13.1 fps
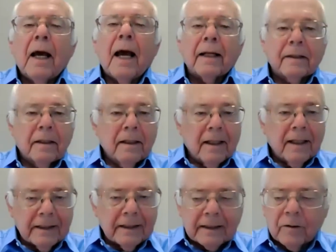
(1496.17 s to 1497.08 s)
at
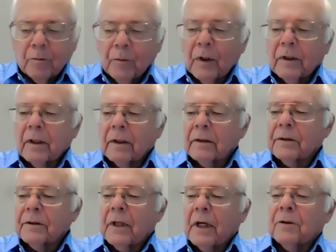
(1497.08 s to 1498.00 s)
this
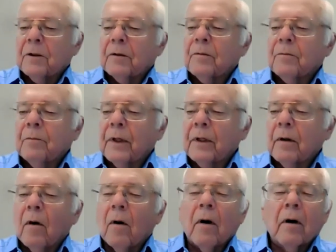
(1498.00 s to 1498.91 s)
particular session,
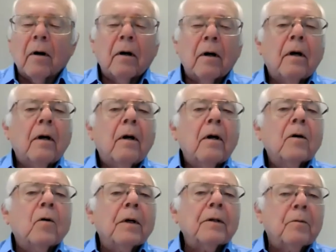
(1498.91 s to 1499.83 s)
but are
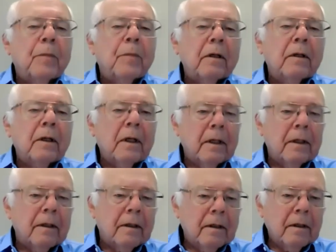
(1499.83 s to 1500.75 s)
going to be
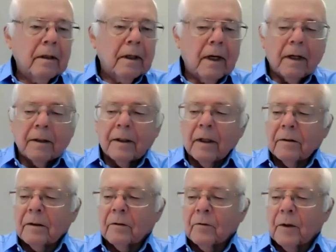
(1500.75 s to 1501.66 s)
in the
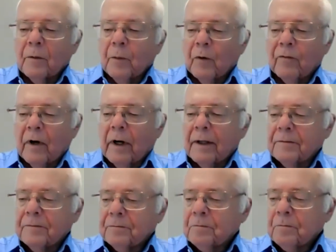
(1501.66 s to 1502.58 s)
handout that we
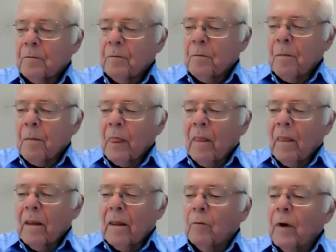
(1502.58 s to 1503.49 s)
provide.
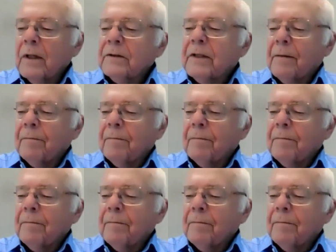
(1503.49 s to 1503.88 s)
Now, what does